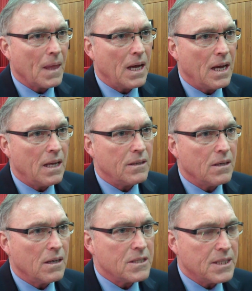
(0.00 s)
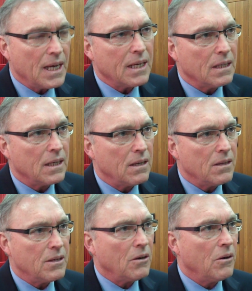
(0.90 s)
And secondly,
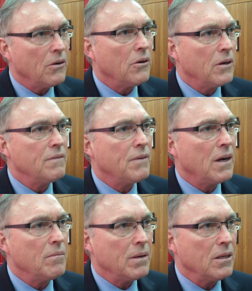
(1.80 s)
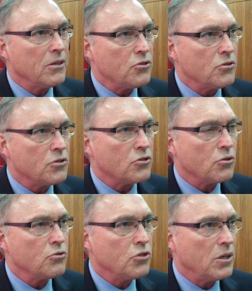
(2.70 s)
there are environmental issues
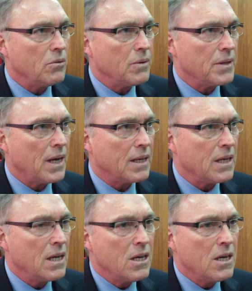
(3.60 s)
associated with that